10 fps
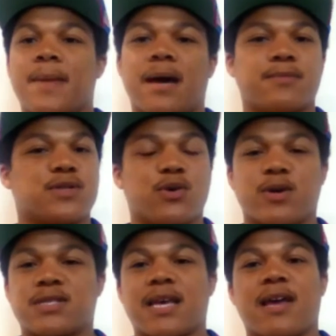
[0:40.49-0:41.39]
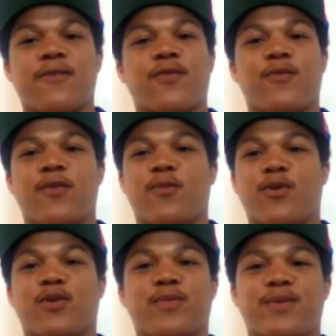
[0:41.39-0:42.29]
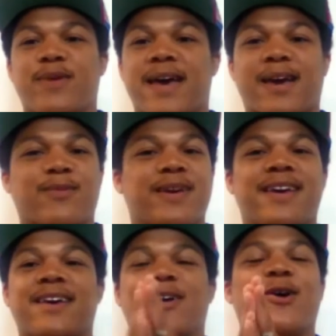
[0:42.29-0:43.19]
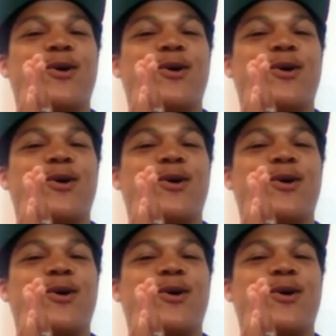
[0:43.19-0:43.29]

I'm so excited for football to be back, man.